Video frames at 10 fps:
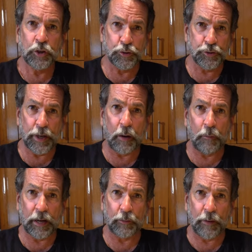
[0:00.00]
You do
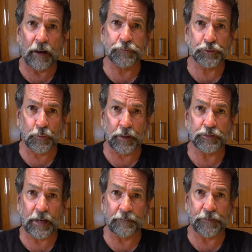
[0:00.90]
not want to go offshore
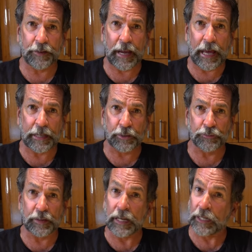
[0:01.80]
and try to figure out how to
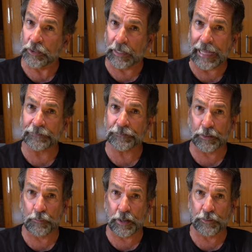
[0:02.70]
use it. And the last thing
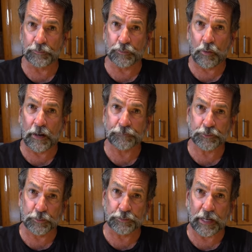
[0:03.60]
you want to do is go
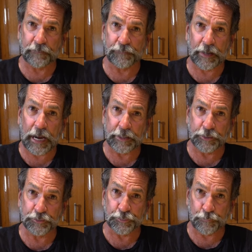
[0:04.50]
offshore and try to figure out how to
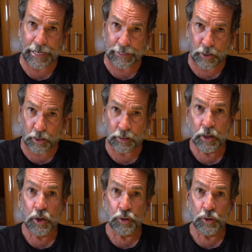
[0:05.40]
use your radar.